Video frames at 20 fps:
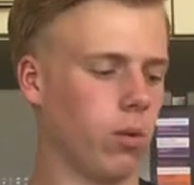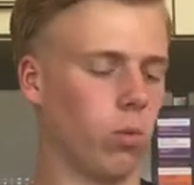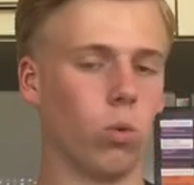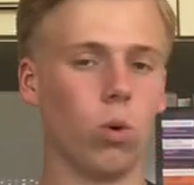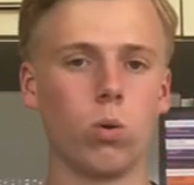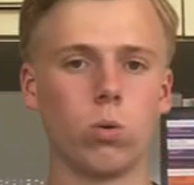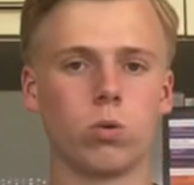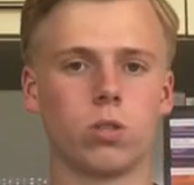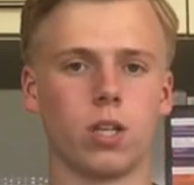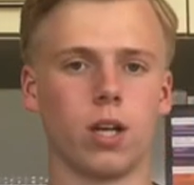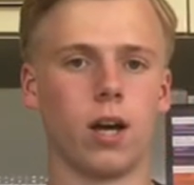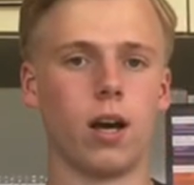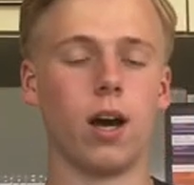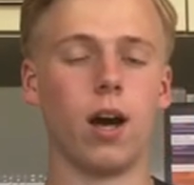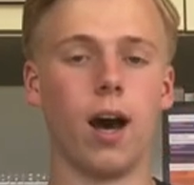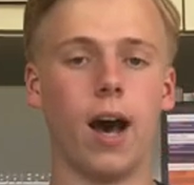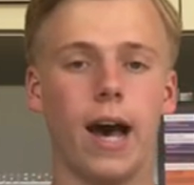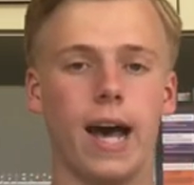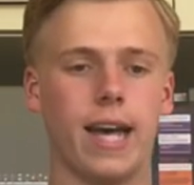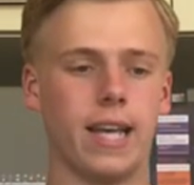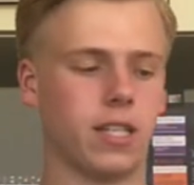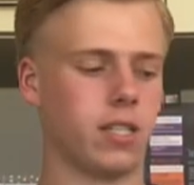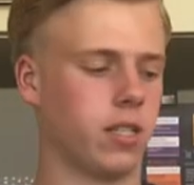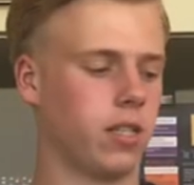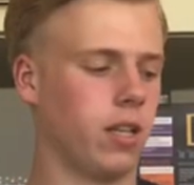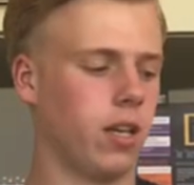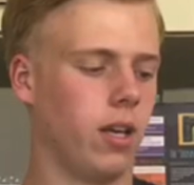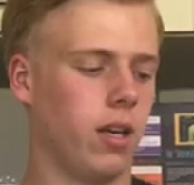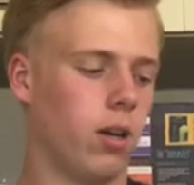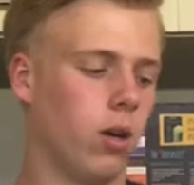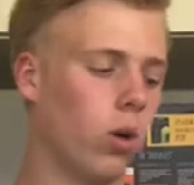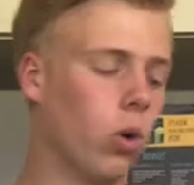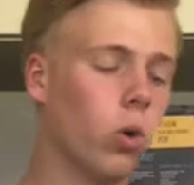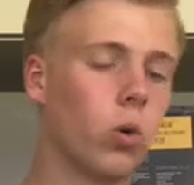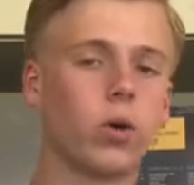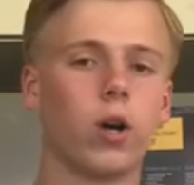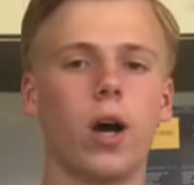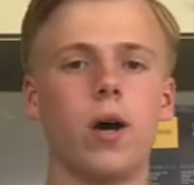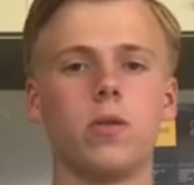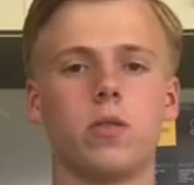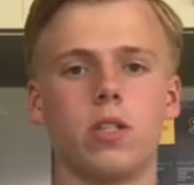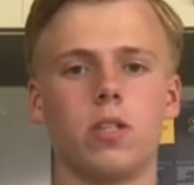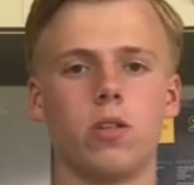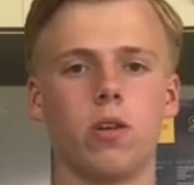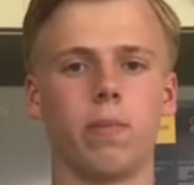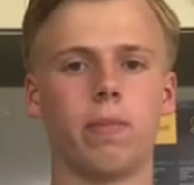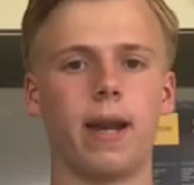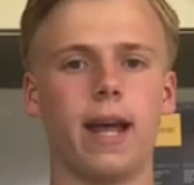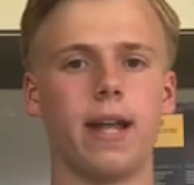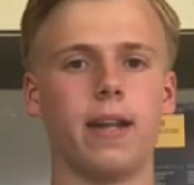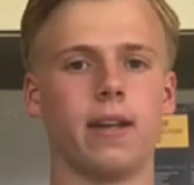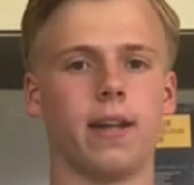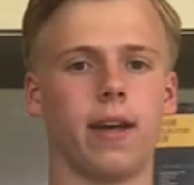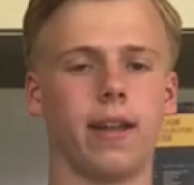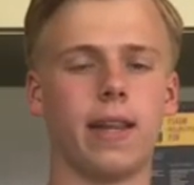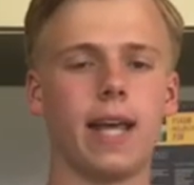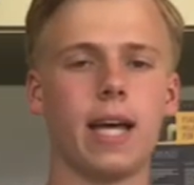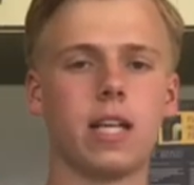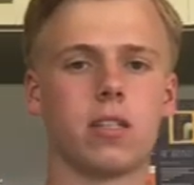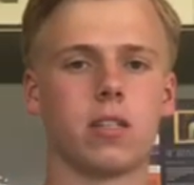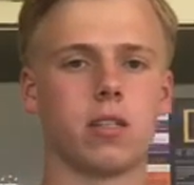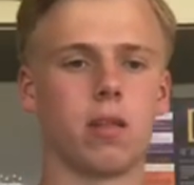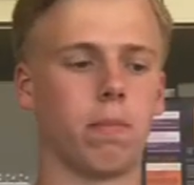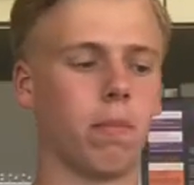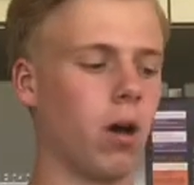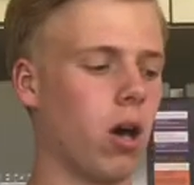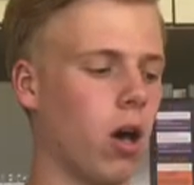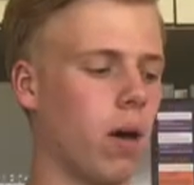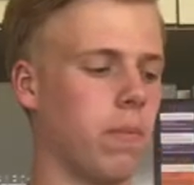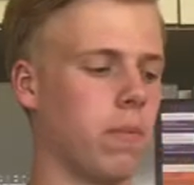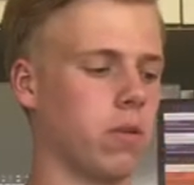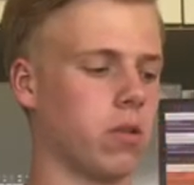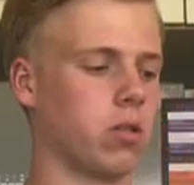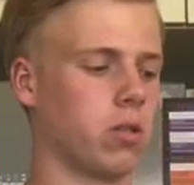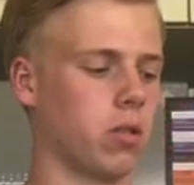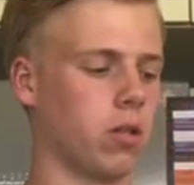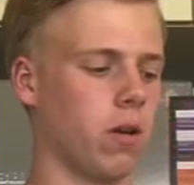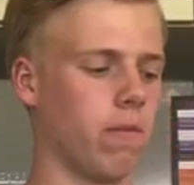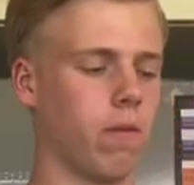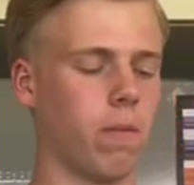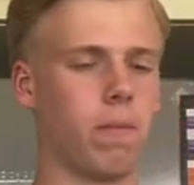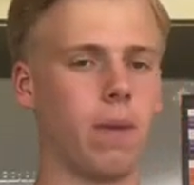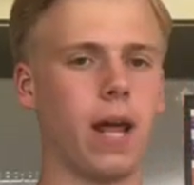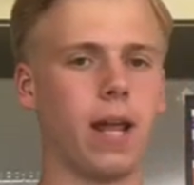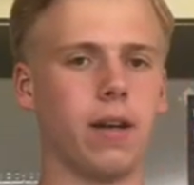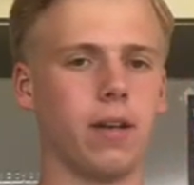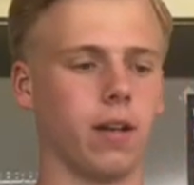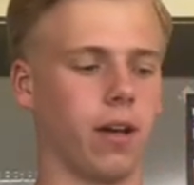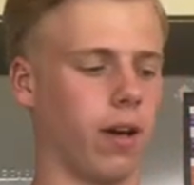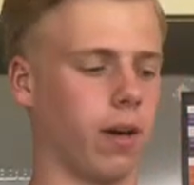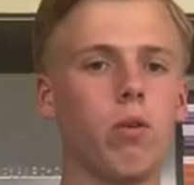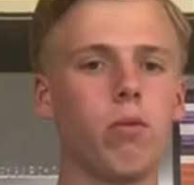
water, ice, all goes in your blender, and that's the purpose of a blender.